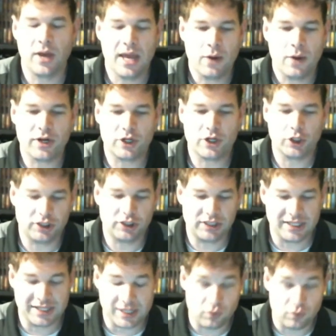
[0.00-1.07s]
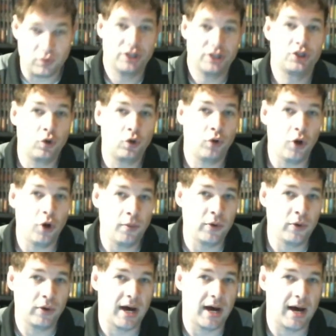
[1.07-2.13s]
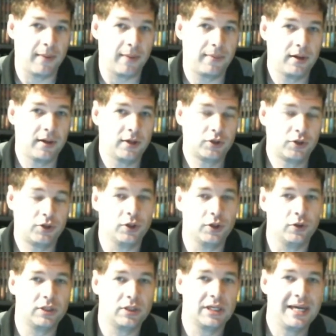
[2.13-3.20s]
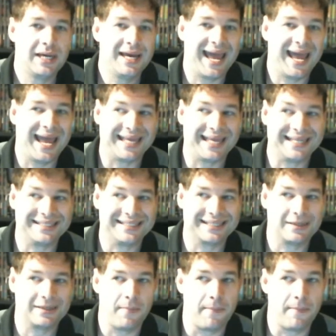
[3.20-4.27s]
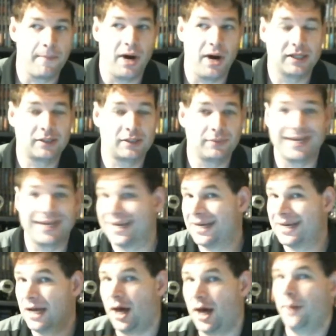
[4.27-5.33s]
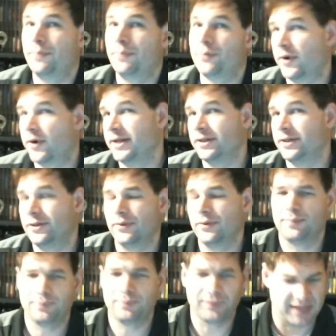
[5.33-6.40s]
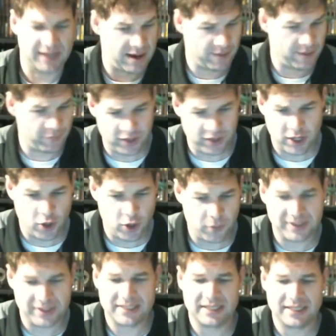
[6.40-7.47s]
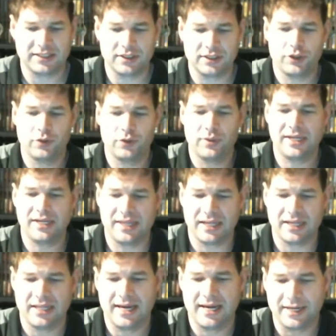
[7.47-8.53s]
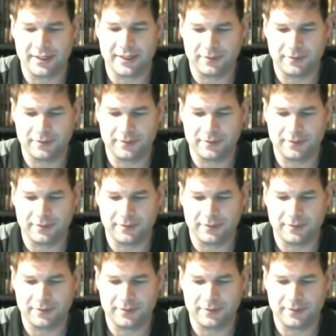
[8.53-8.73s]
We could see the original RoboCop suit and possibly get an upgrade to it. Now, I'm really hoping it doesn't do anything like